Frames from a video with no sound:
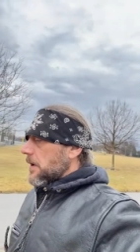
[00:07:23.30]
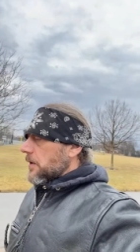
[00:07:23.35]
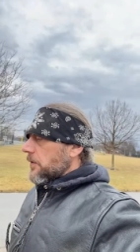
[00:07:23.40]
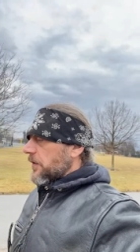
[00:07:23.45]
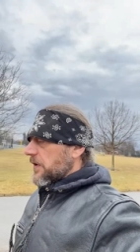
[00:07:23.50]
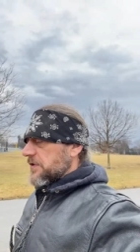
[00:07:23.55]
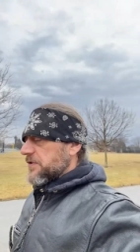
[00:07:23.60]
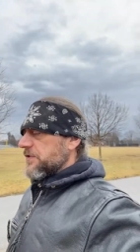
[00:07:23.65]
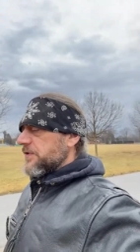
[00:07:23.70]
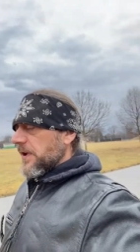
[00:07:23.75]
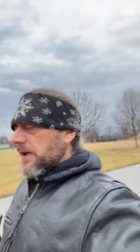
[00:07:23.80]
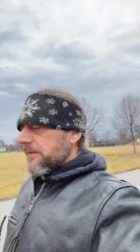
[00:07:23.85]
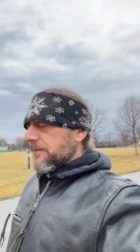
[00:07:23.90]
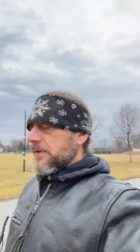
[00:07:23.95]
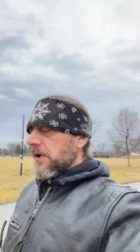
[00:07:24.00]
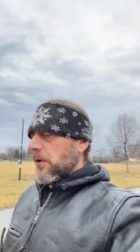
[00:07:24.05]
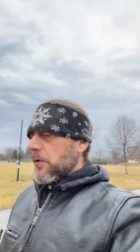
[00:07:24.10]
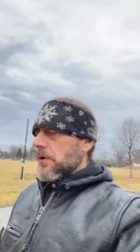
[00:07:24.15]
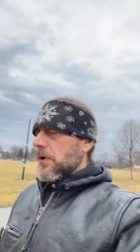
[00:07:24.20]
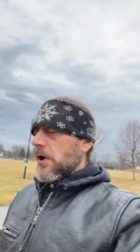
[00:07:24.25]
the stuff
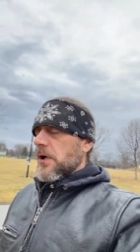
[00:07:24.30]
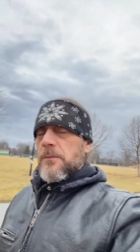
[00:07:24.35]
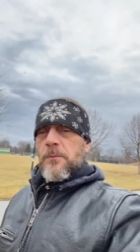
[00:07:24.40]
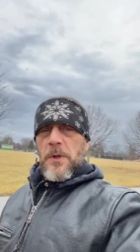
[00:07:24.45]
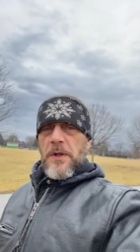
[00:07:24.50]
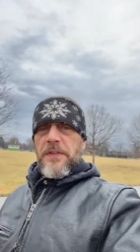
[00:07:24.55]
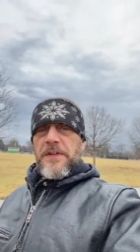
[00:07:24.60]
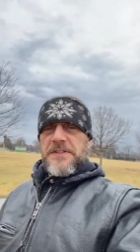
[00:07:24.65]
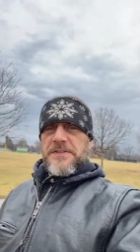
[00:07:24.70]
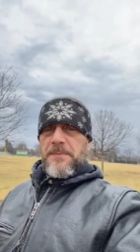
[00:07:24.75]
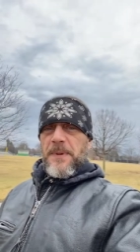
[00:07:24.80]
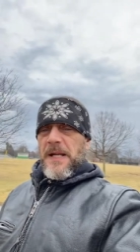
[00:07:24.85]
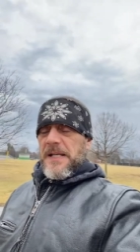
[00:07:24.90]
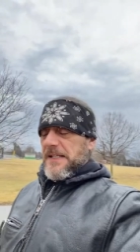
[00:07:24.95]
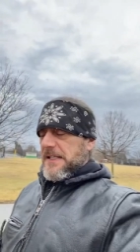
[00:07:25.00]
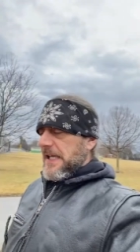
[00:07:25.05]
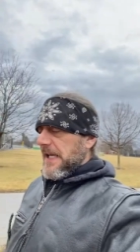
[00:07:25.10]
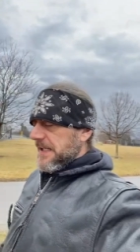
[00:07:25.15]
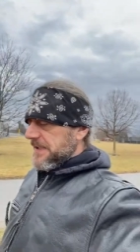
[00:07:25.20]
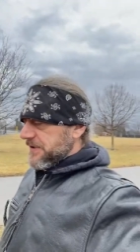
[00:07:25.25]
going on with his
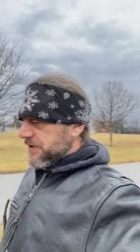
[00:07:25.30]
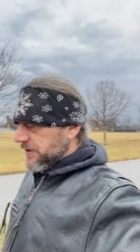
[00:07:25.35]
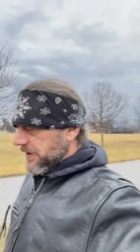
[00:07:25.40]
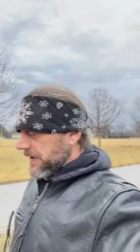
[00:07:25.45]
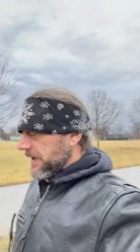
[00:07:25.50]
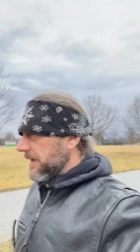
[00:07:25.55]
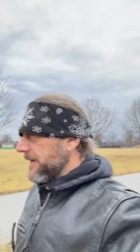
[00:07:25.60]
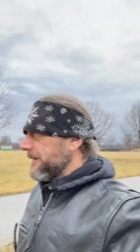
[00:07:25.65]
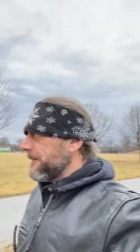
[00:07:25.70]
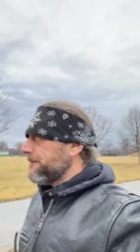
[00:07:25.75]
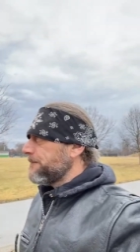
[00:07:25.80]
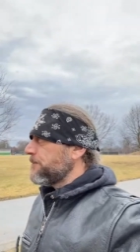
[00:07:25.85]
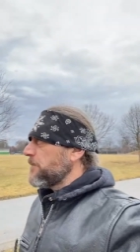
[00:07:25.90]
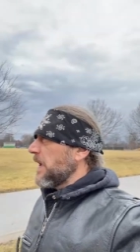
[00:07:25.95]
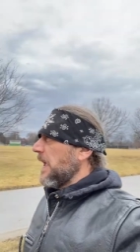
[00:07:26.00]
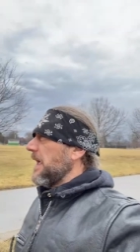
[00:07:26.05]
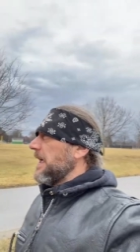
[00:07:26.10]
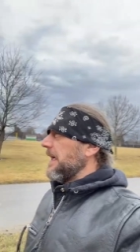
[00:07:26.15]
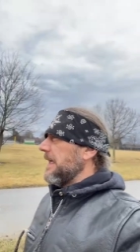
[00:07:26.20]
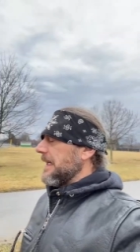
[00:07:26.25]
medication,
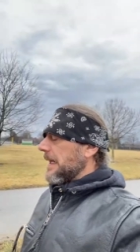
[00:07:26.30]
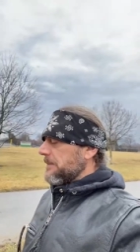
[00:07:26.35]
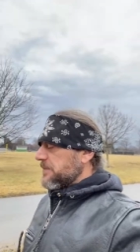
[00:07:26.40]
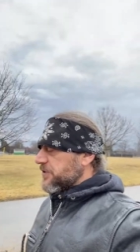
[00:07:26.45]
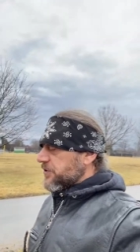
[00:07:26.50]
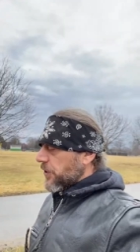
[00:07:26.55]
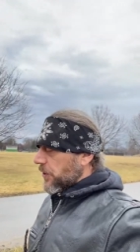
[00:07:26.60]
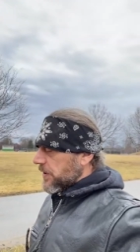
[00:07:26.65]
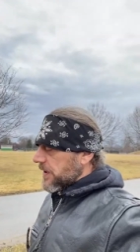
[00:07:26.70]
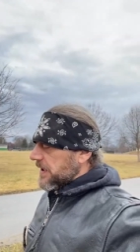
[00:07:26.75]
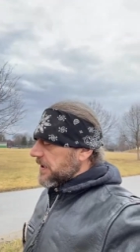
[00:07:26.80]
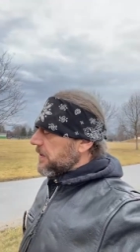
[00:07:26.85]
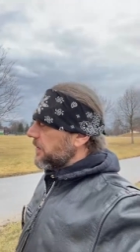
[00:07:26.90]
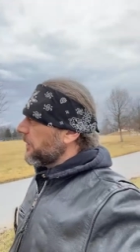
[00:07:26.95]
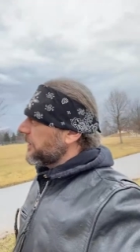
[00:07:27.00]
and I'm starting to hear